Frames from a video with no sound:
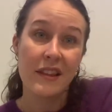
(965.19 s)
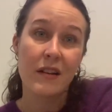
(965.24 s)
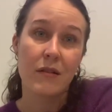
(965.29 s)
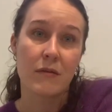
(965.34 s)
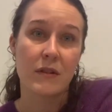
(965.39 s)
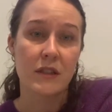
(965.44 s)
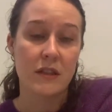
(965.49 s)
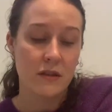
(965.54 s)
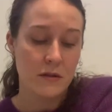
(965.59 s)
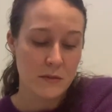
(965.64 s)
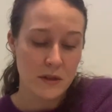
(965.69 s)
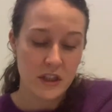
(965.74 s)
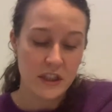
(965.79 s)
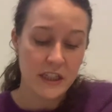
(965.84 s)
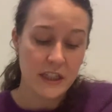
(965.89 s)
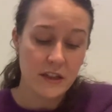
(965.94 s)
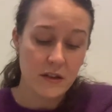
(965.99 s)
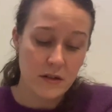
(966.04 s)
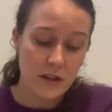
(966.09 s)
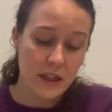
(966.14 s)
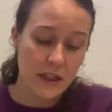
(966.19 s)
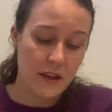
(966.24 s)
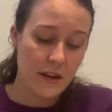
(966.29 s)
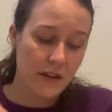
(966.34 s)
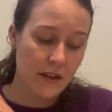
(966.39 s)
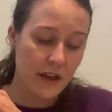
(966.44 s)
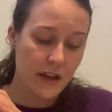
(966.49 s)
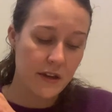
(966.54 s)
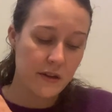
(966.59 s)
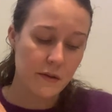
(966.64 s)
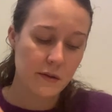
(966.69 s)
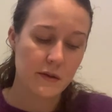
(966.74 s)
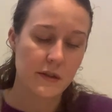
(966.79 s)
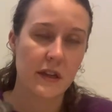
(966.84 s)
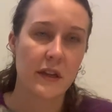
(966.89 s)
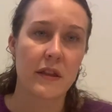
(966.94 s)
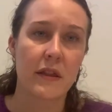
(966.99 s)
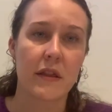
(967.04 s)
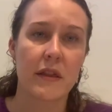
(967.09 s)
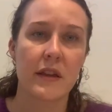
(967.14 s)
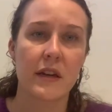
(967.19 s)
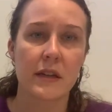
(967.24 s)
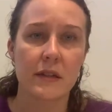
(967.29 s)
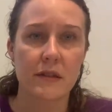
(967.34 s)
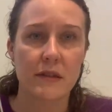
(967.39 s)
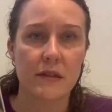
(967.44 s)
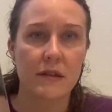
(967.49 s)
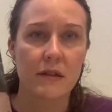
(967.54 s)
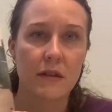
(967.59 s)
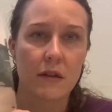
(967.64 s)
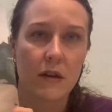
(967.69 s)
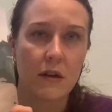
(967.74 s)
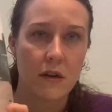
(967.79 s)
the original machinery that they use in this